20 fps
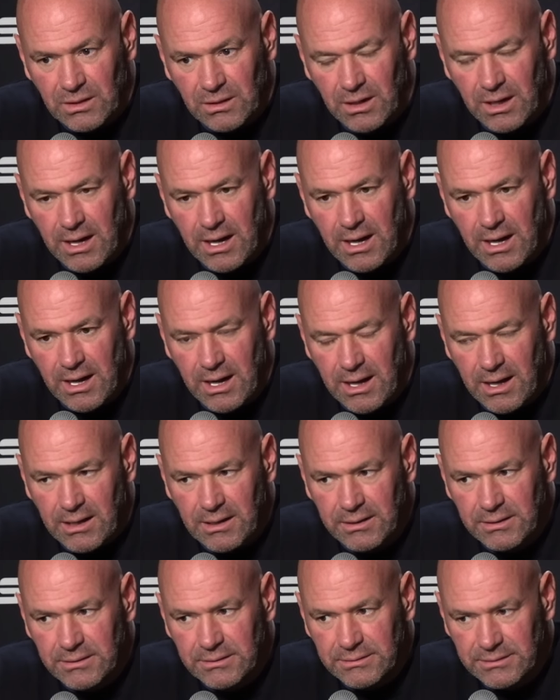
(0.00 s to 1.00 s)

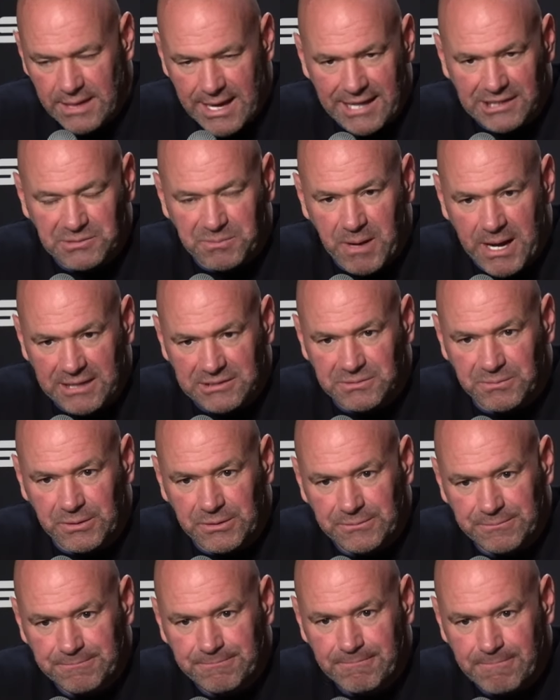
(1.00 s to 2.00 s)
Uh, yeah, it's
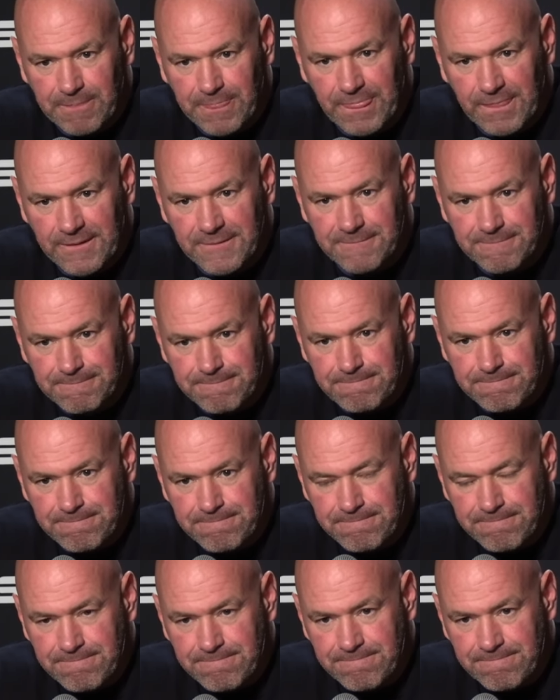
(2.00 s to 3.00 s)
possible.
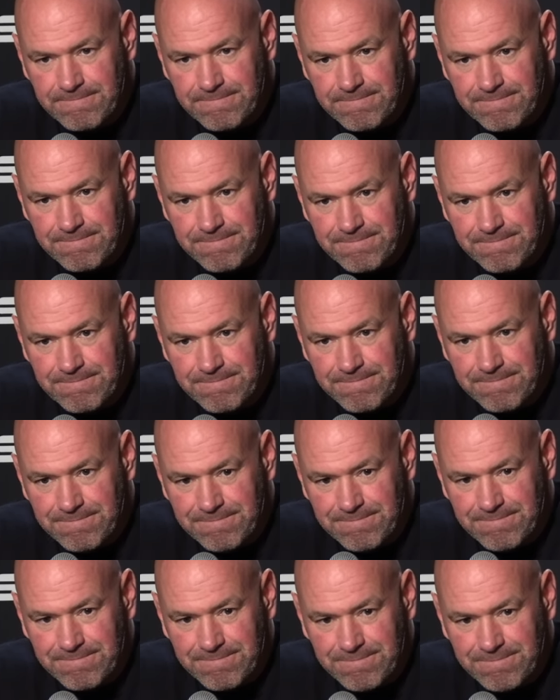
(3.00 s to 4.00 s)
When do you think we'll get a
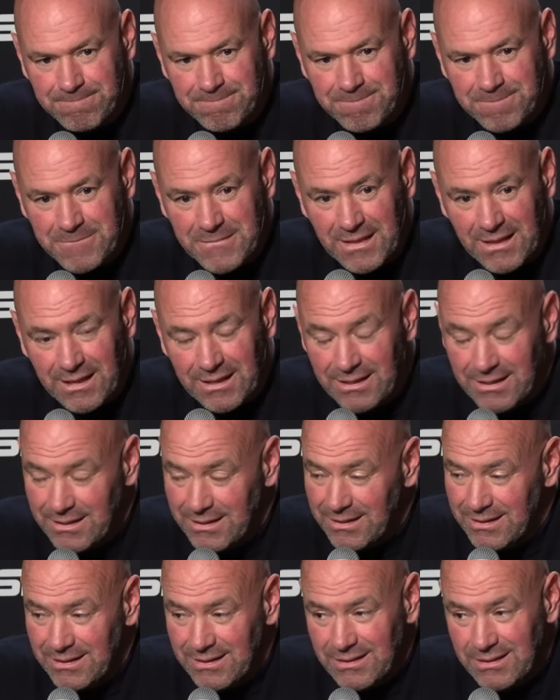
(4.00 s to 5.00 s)
verdict on if he's going to be
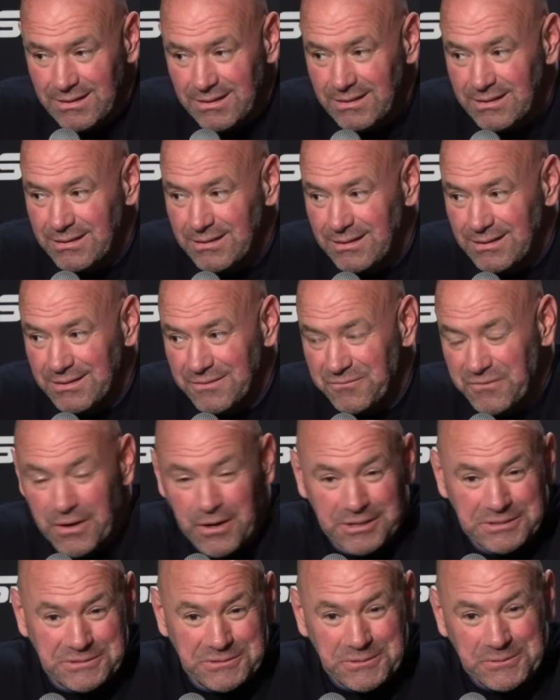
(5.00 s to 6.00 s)
able to fight or not?
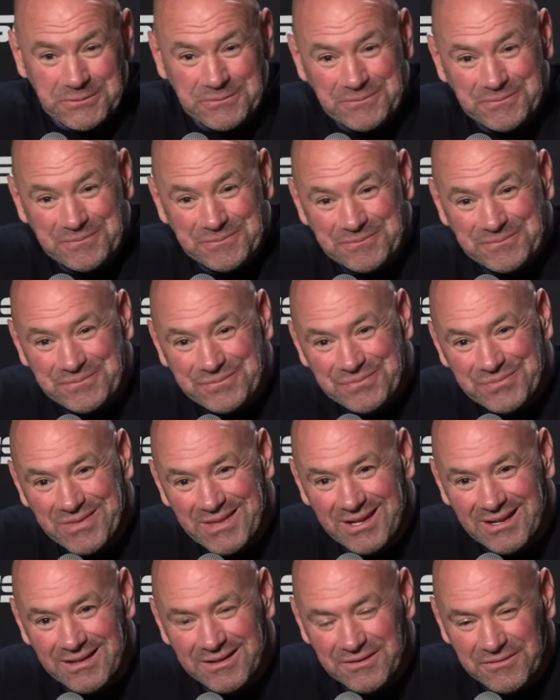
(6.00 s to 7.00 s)
Very soon.
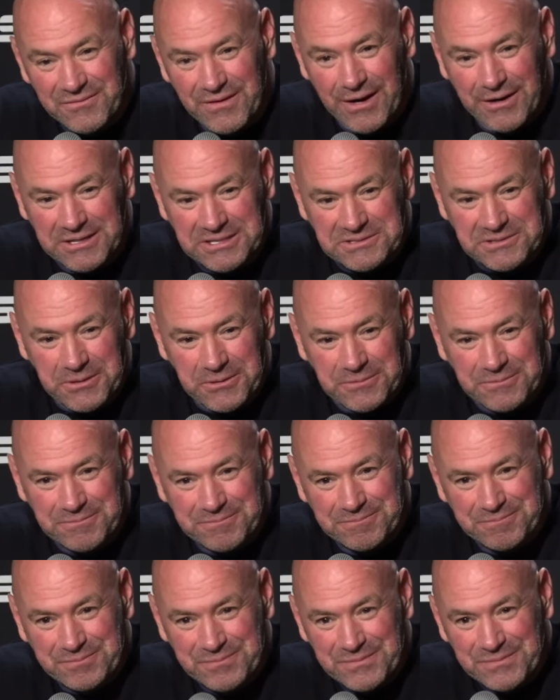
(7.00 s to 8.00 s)
Okay. Very soon.
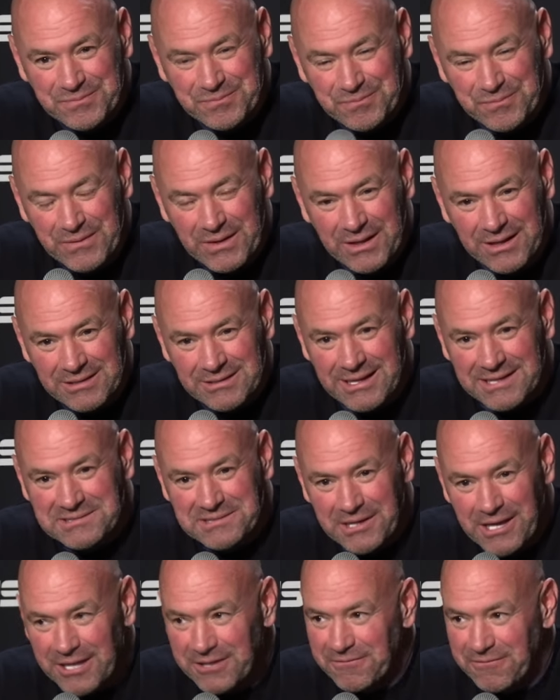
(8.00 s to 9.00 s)
Is there another
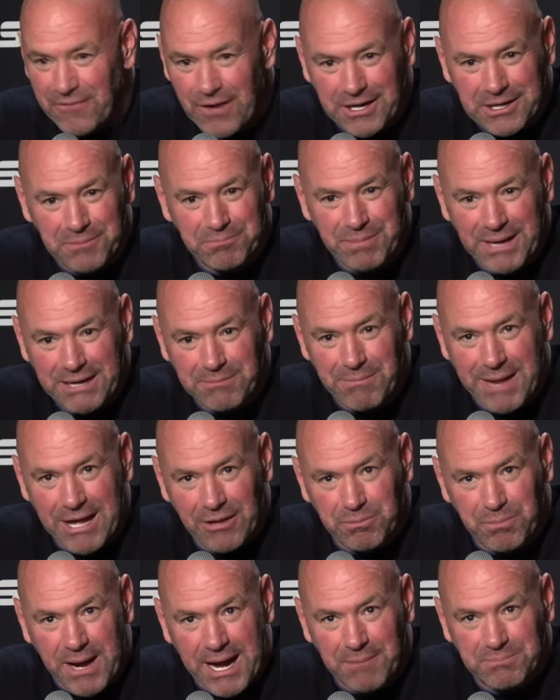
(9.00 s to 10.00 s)
Unless another fucking big
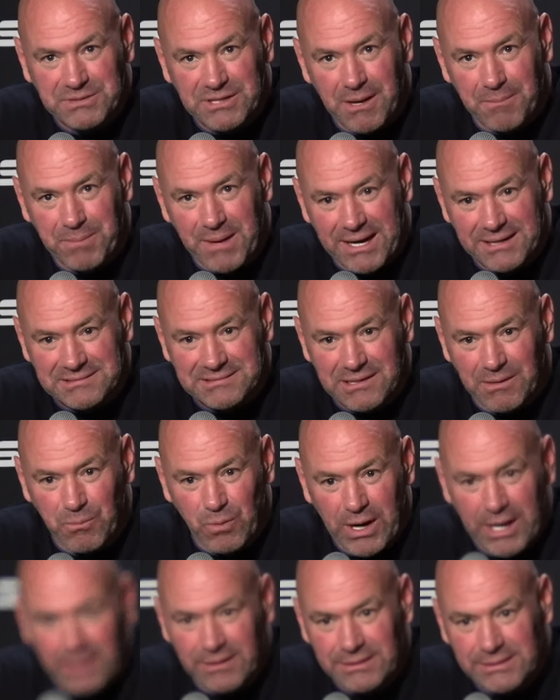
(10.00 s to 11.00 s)
mouth pops up out of
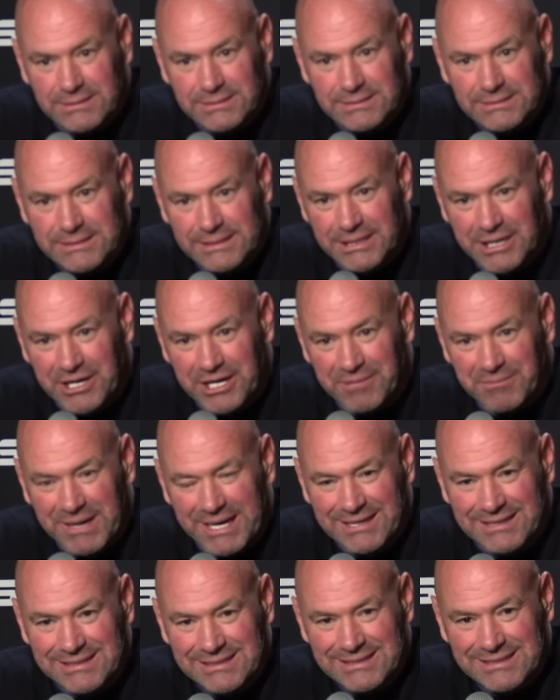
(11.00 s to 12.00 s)
somewhere and you know what I
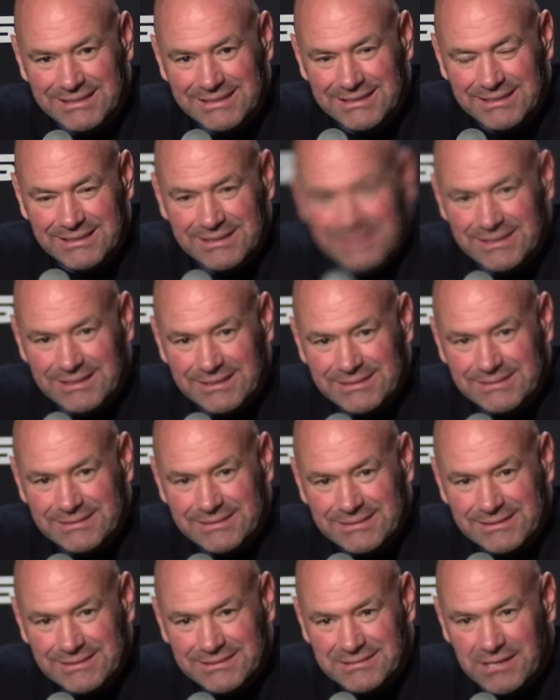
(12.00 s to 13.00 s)
mean?
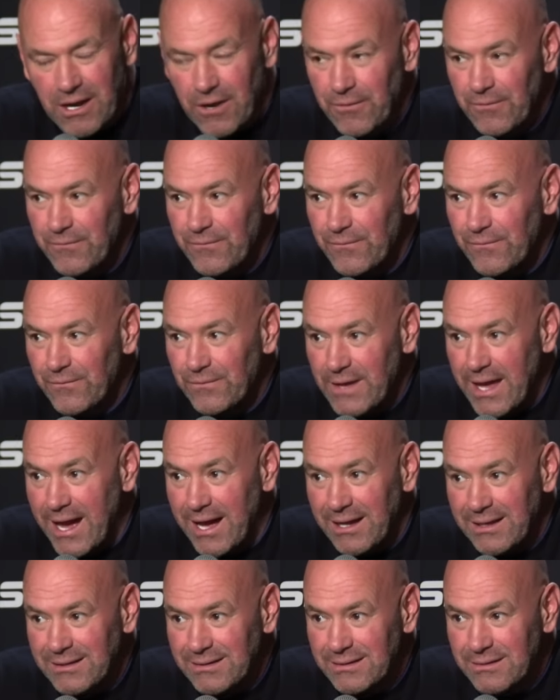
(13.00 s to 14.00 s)
So,
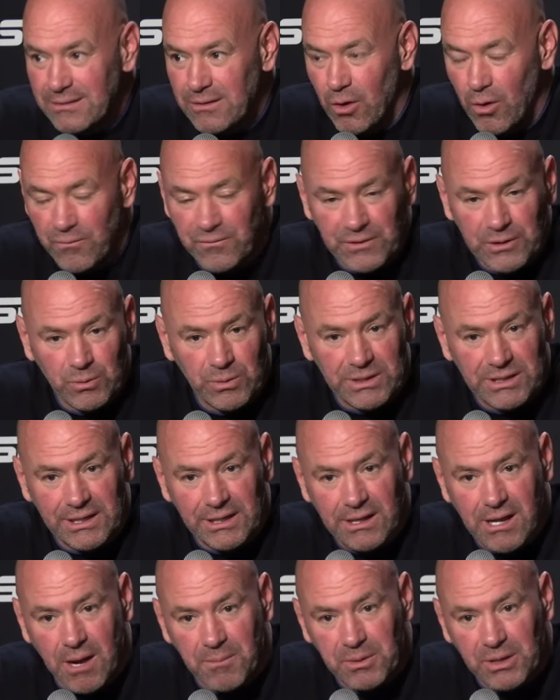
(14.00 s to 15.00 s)
yeah. Hopefully
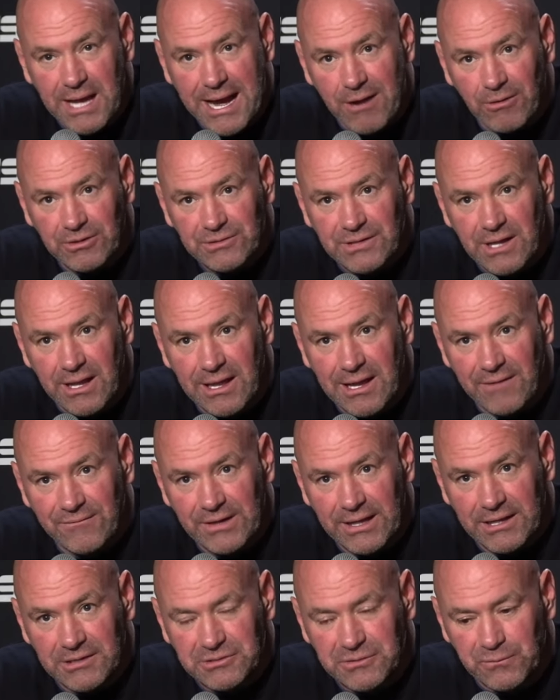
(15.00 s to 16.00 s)
within a couple hours I'll have
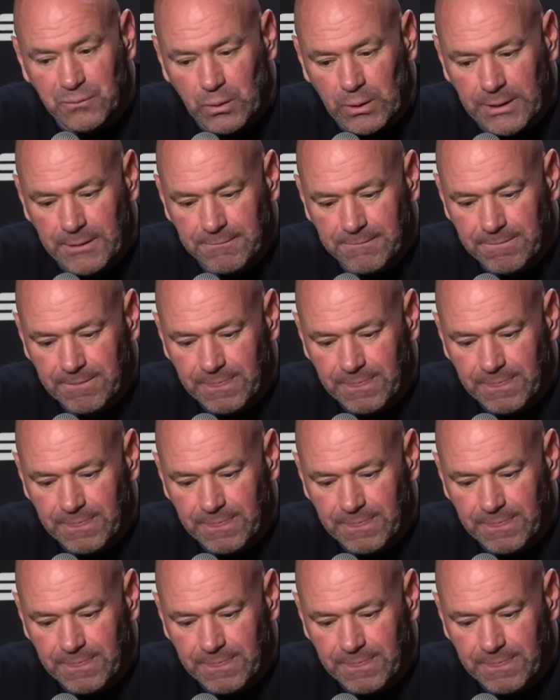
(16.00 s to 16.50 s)
an answer for you.